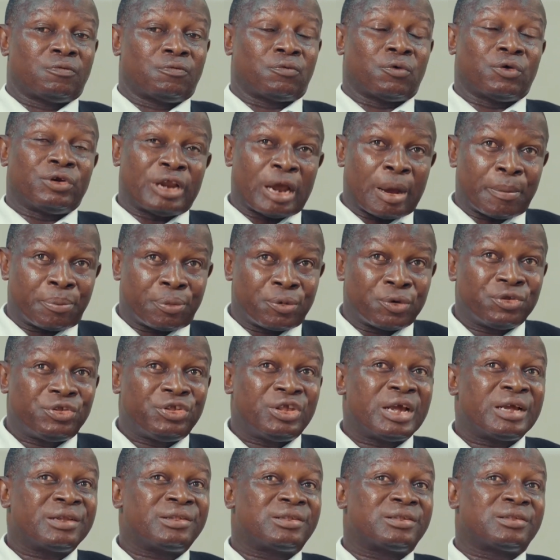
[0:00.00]
for their
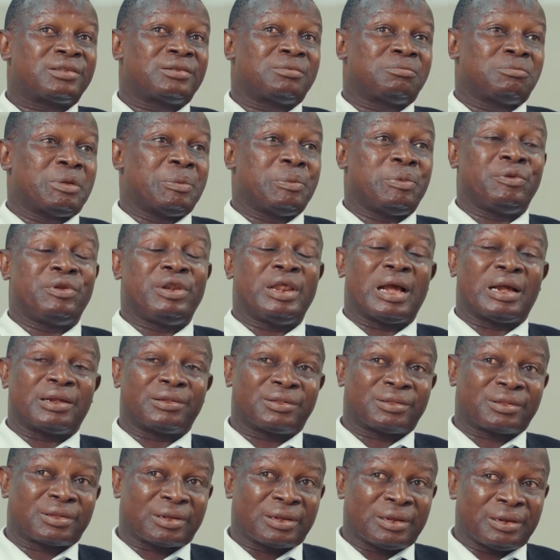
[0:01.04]
projects. Maybe
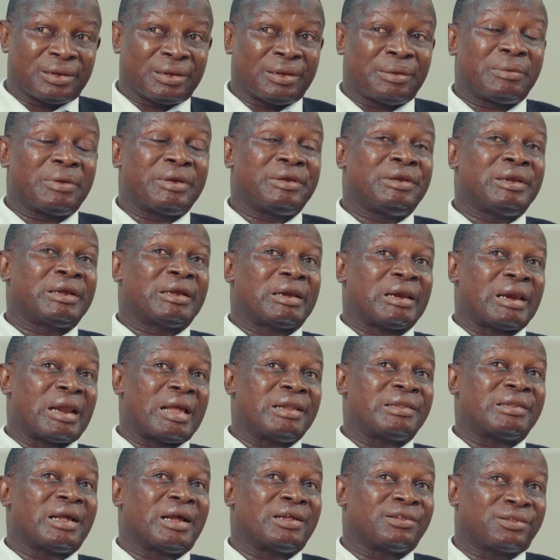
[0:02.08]
the
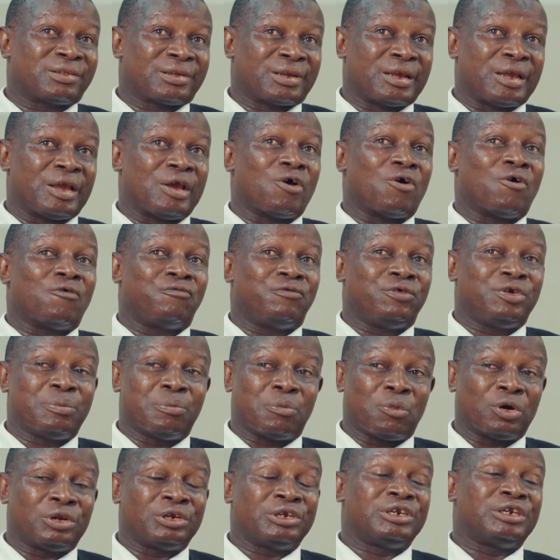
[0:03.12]
client has care of the
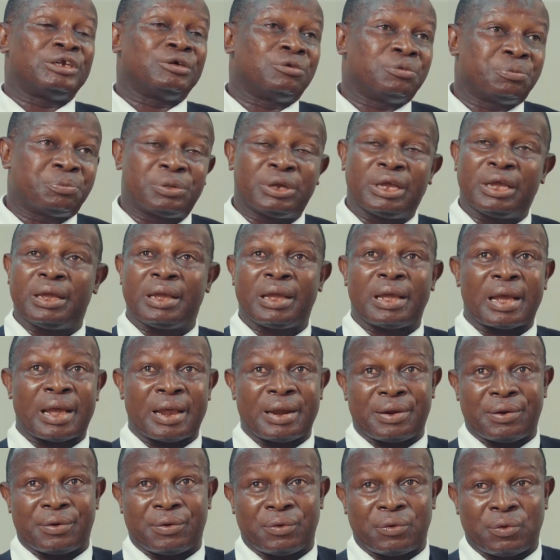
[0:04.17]
money they will pay.
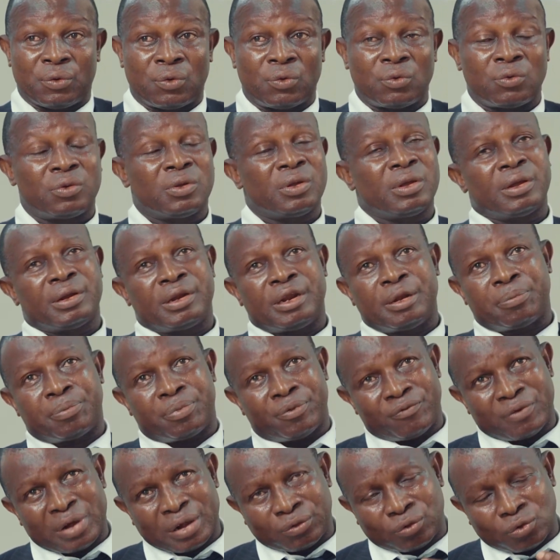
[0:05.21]
They
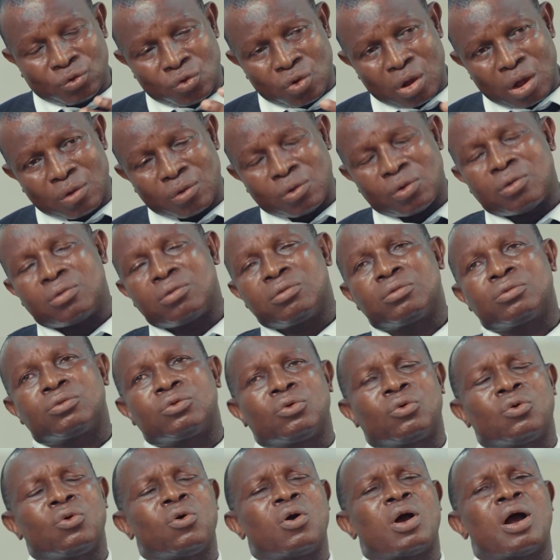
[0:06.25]
prefer to
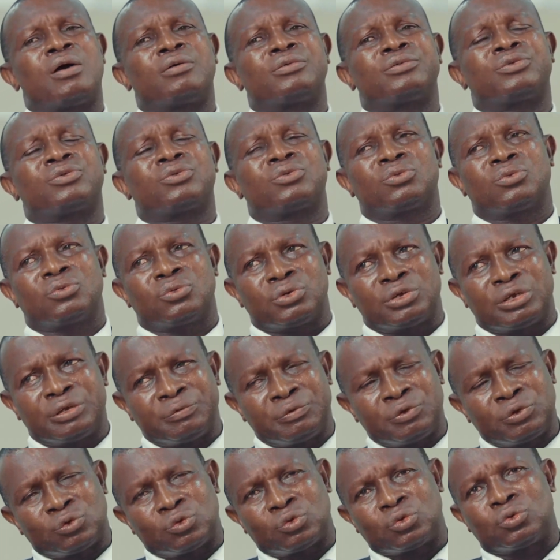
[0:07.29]
go out to give
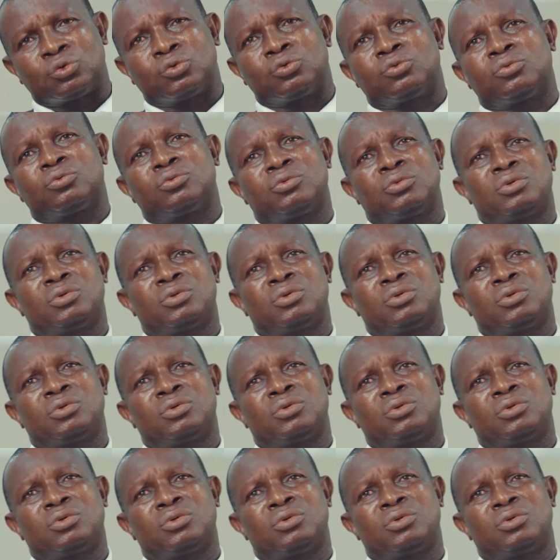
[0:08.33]
it to